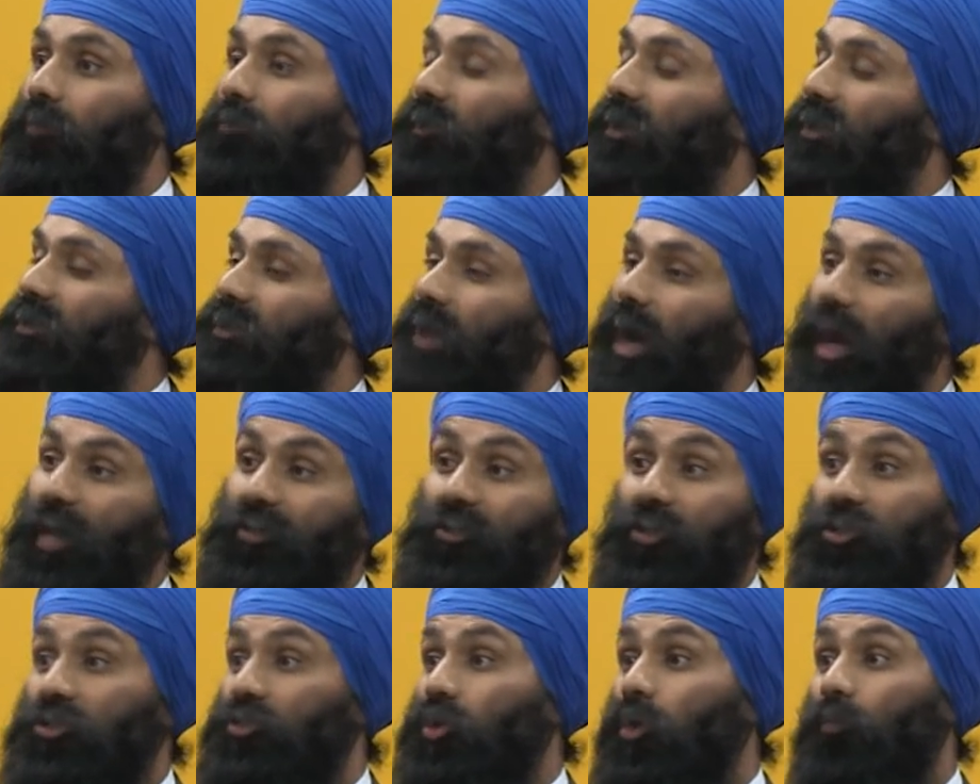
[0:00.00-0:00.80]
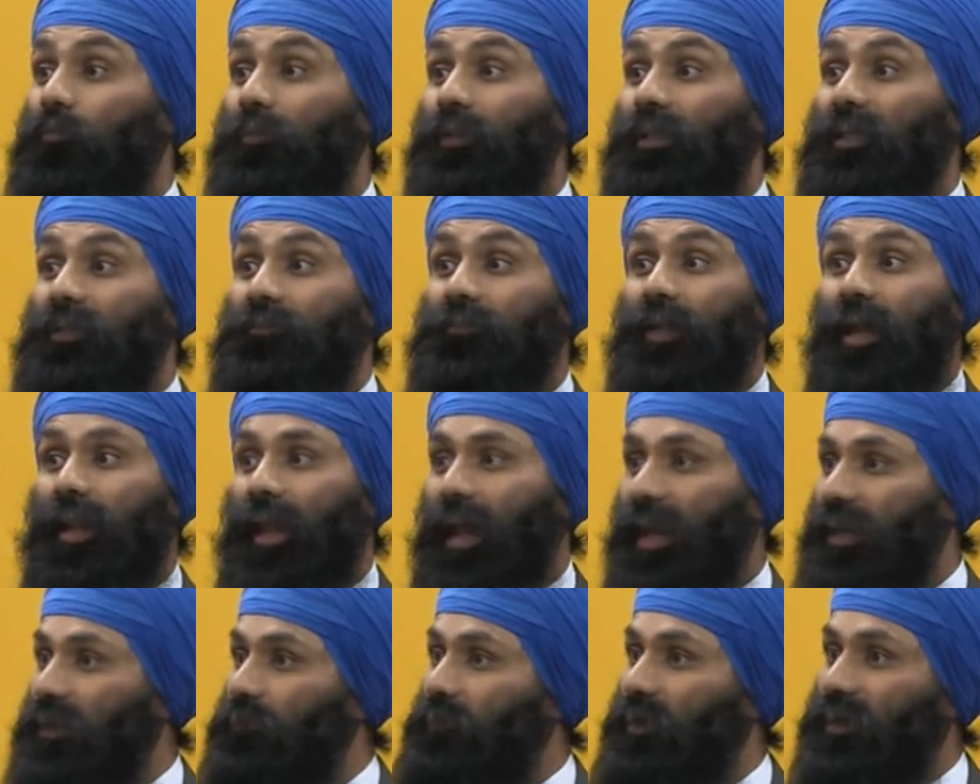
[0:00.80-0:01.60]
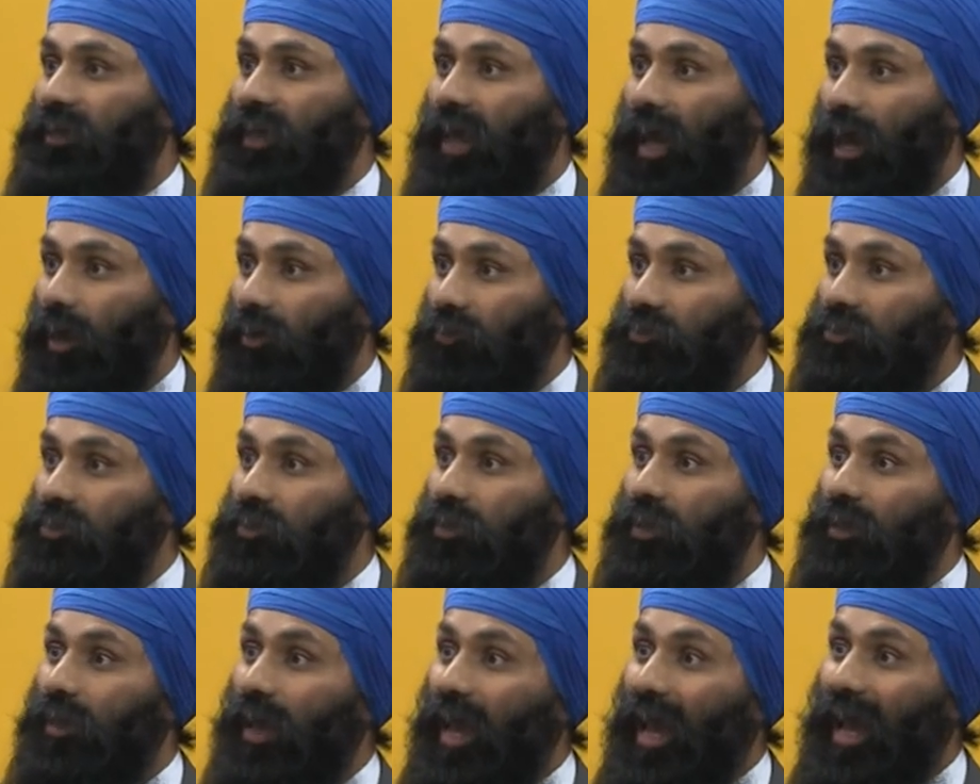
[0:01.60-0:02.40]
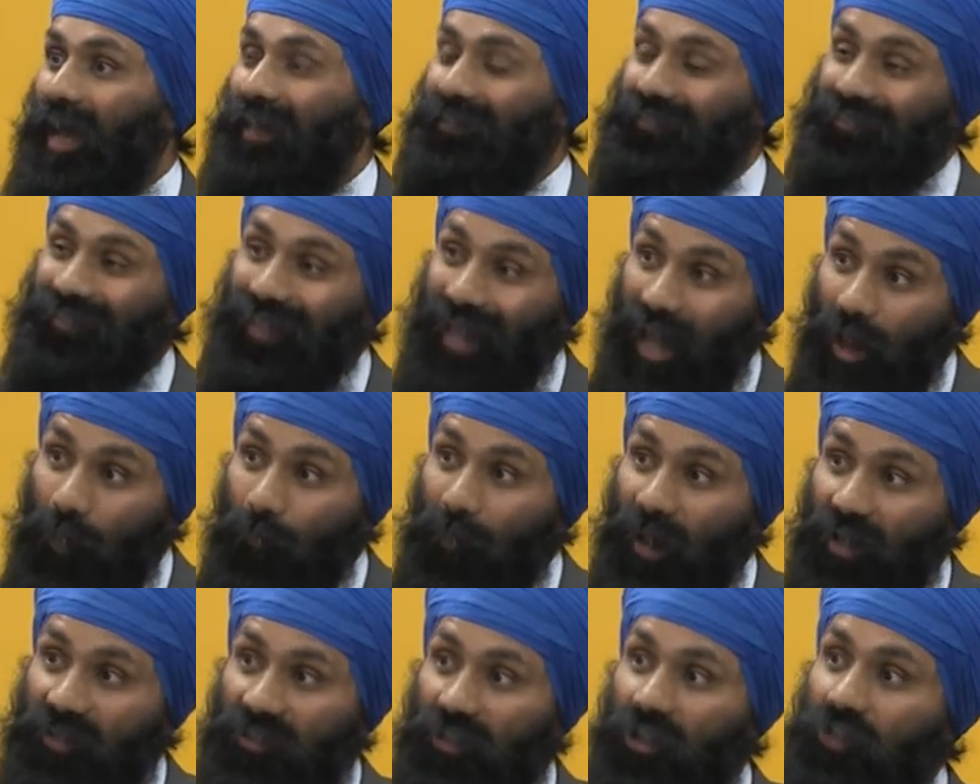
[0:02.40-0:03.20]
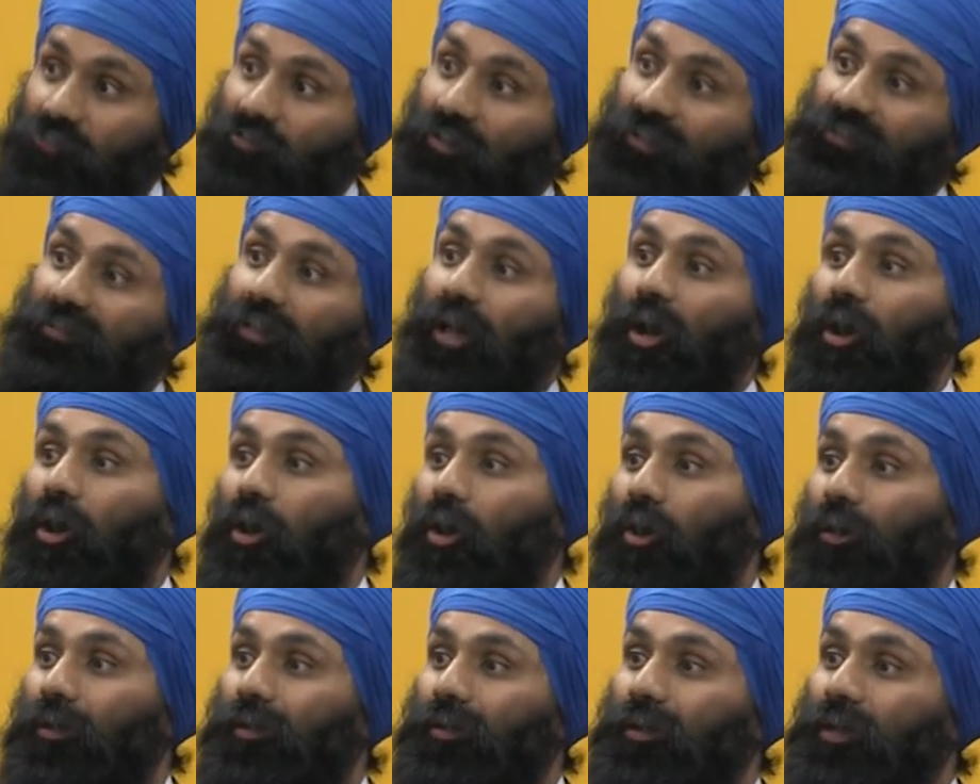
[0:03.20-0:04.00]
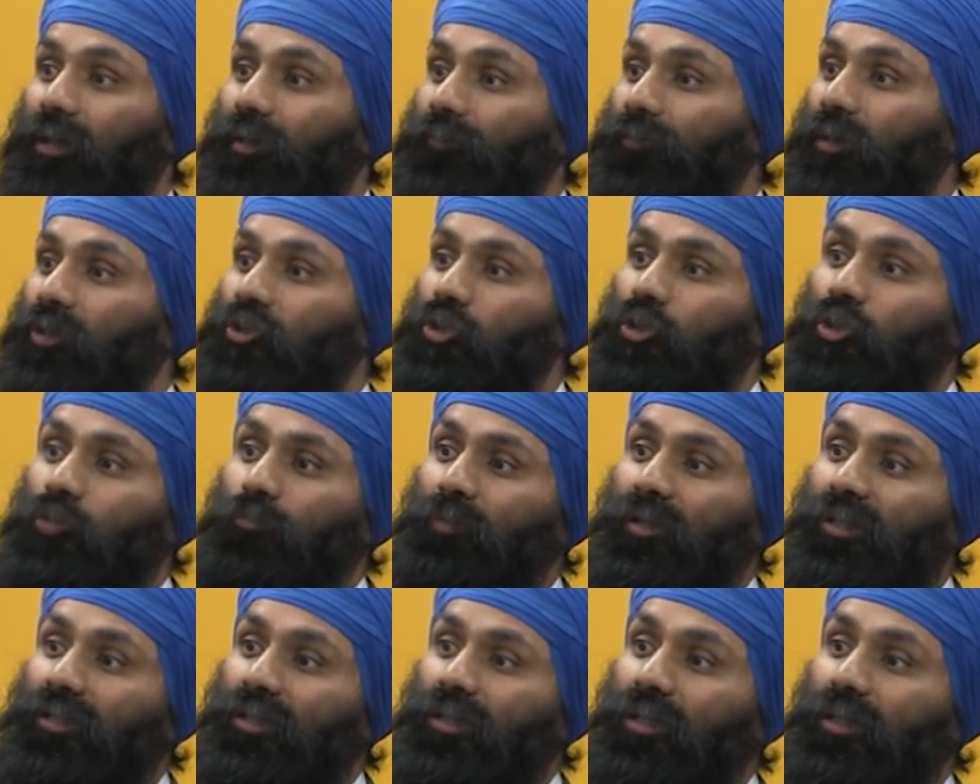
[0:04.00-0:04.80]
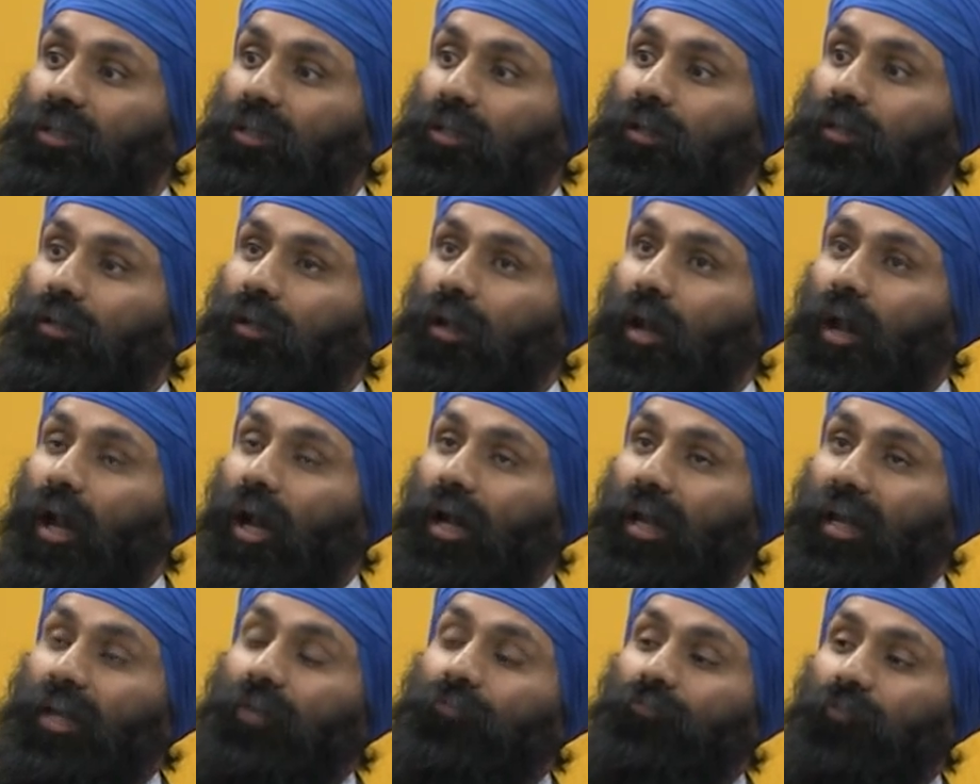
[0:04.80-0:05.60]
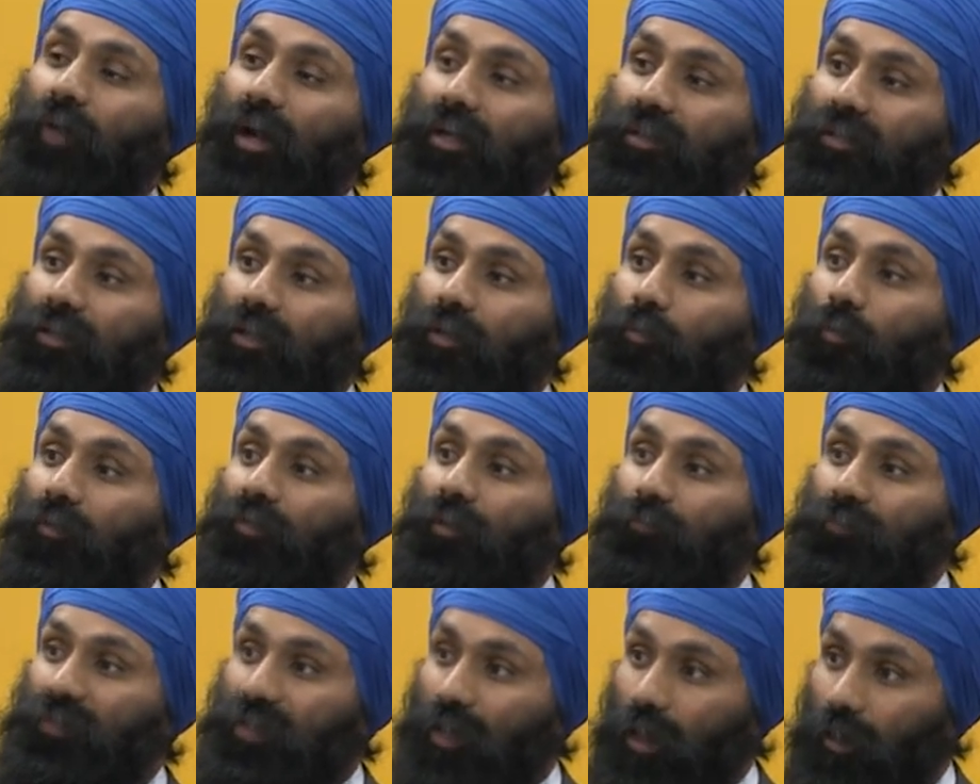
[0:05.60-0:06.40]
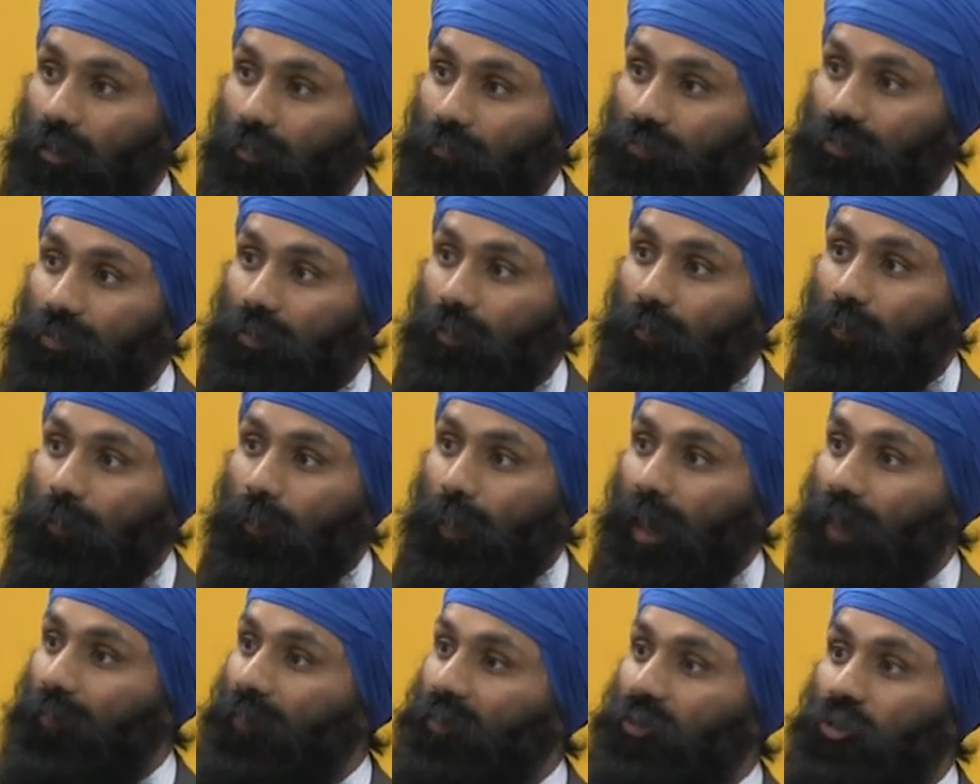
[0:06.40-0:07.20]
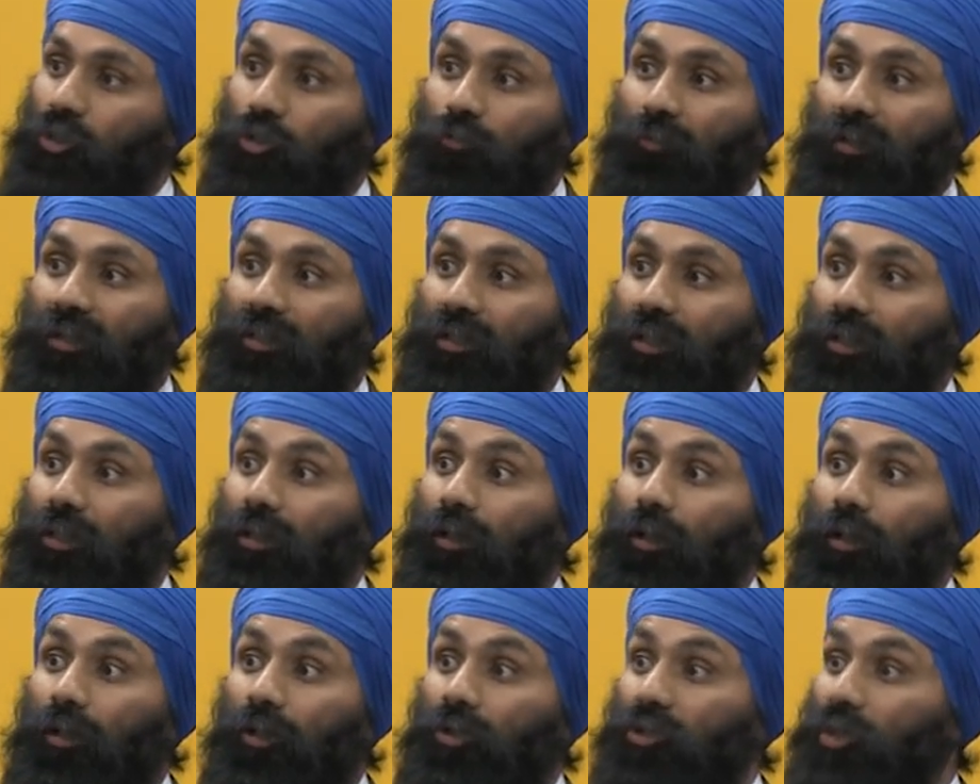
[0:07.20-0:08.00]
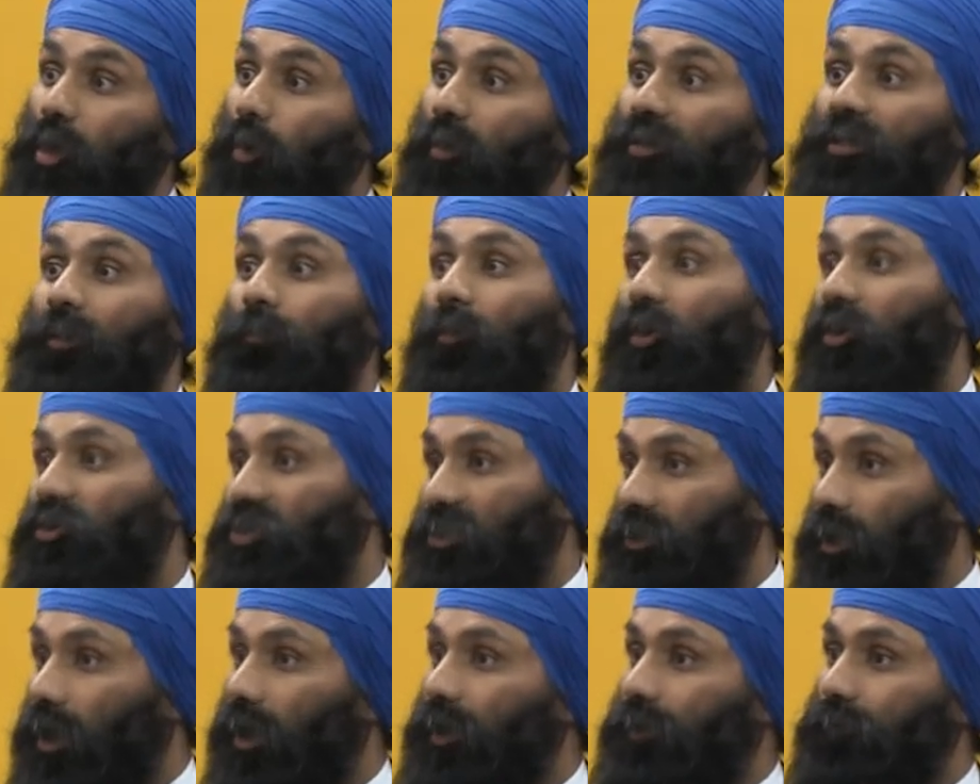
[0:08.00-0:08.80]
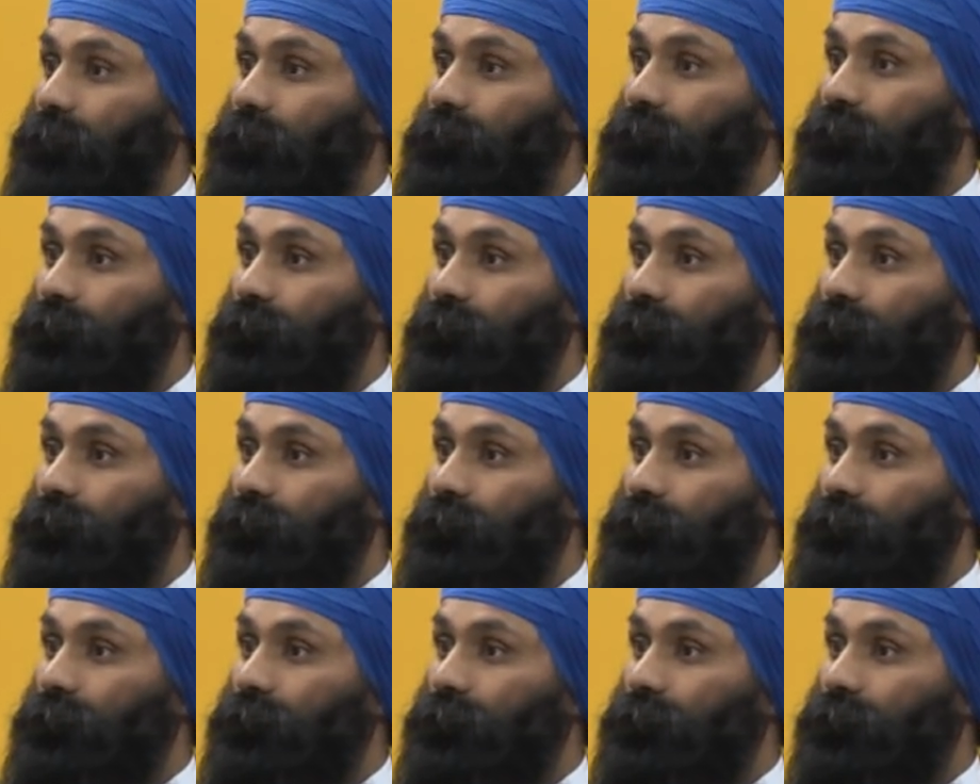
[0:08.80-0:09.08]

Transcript: because I just don't believe that anybody else has their best interest at heart. They're too busy infighting with themselves, and they're too busy towing the party line.